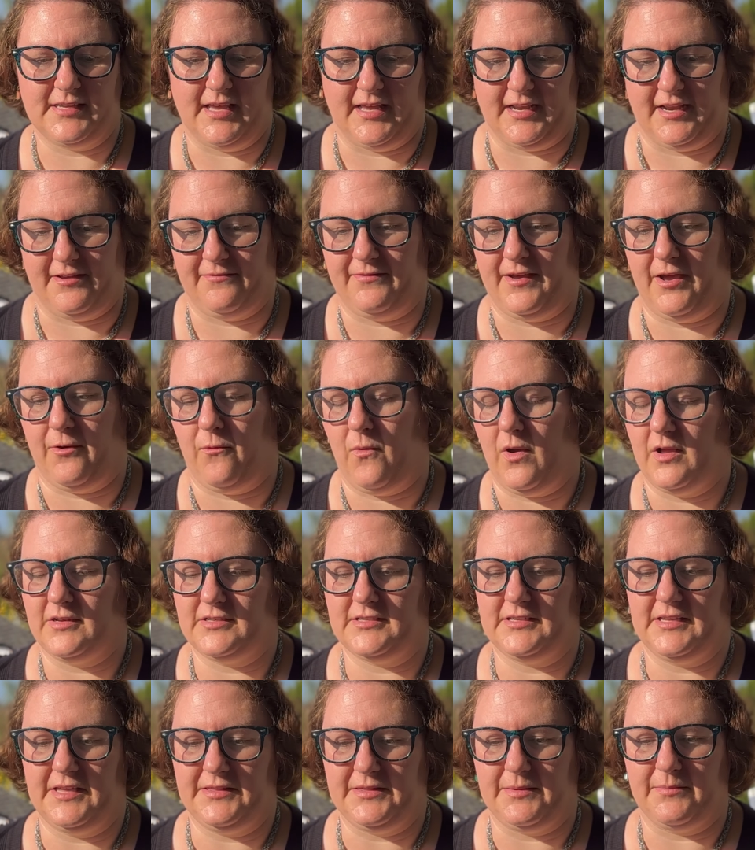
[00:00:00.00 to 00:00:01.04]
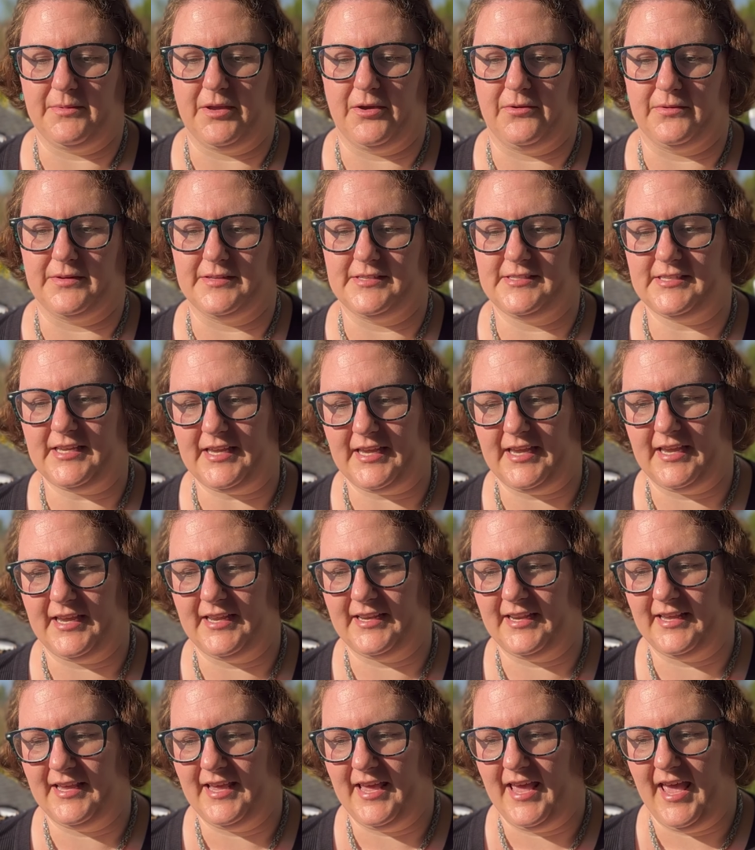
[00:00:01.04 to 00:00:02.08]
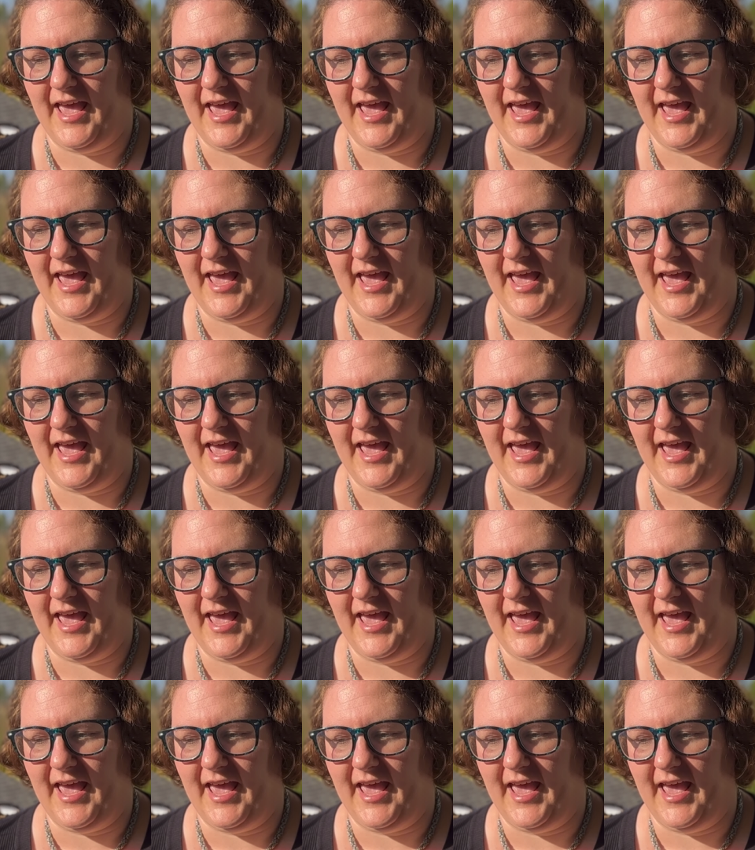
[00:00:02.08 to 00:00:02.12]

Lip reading: And if I want to let them go to seed